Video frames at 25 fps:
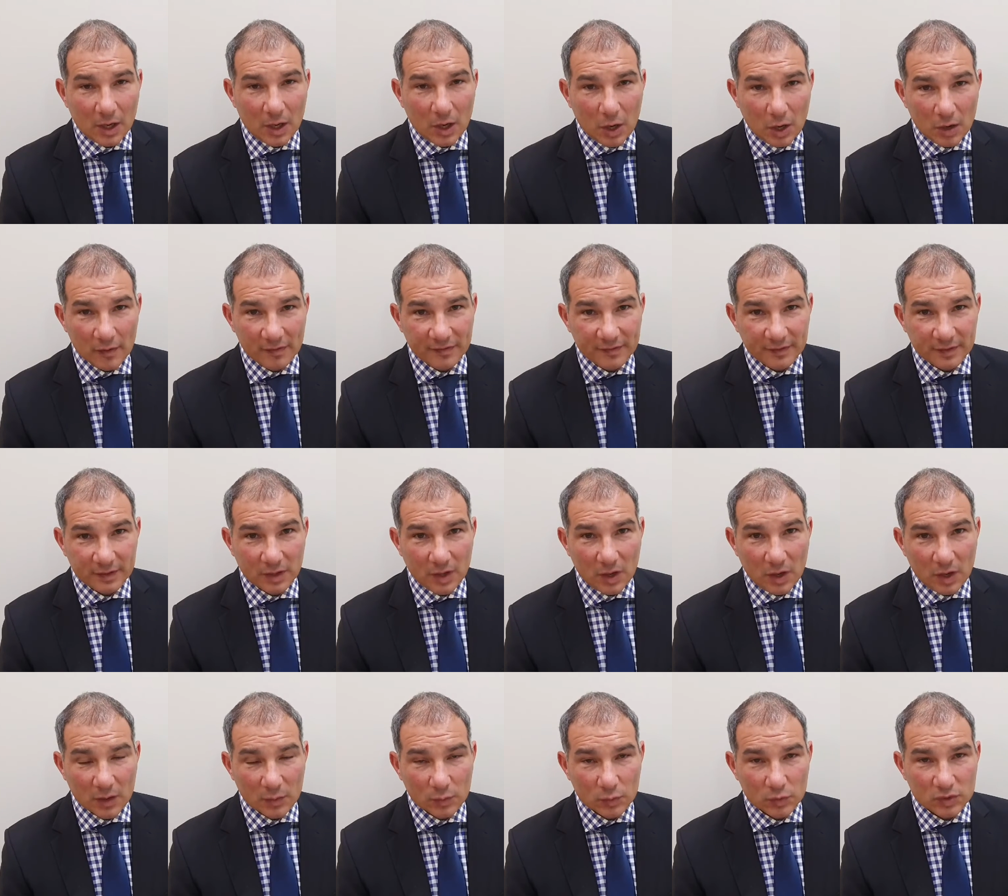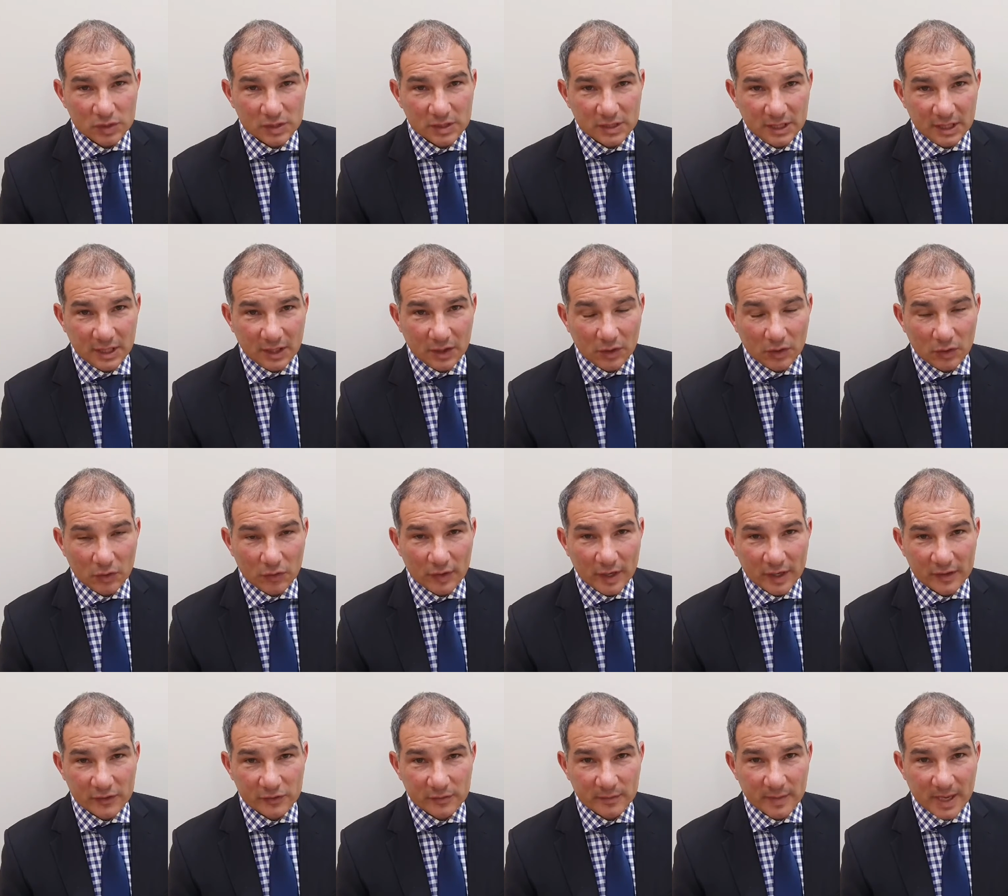Often I will see
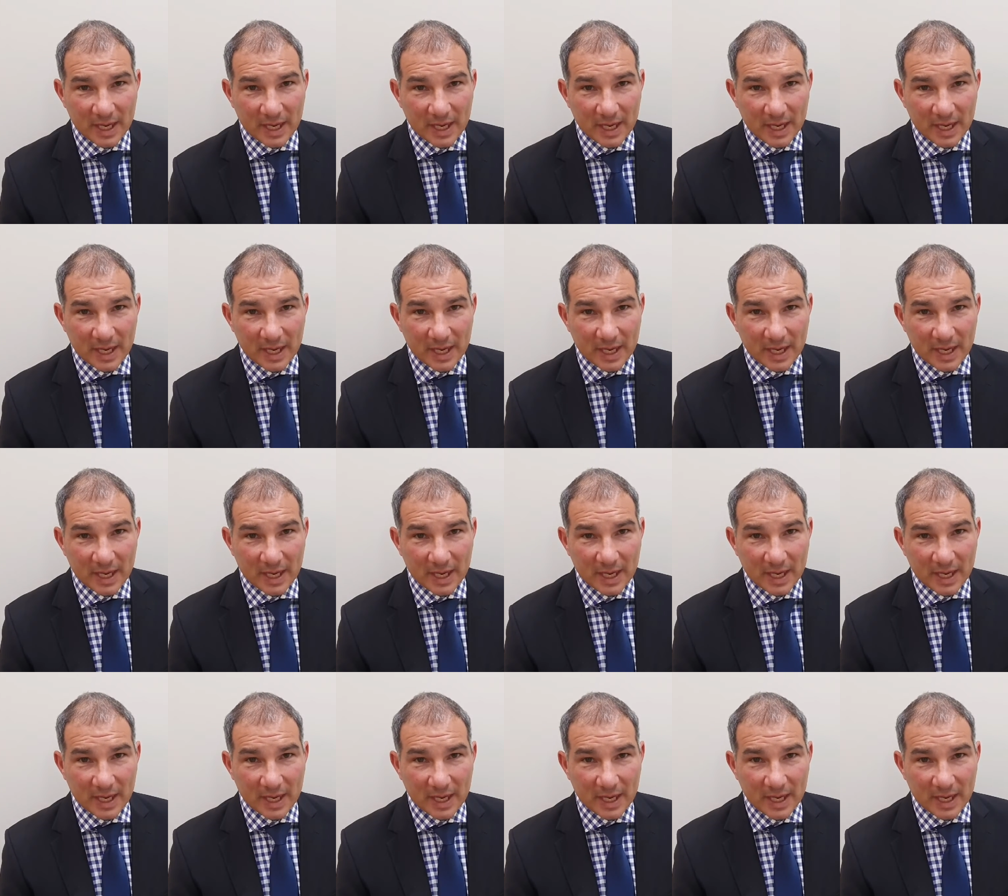contracts from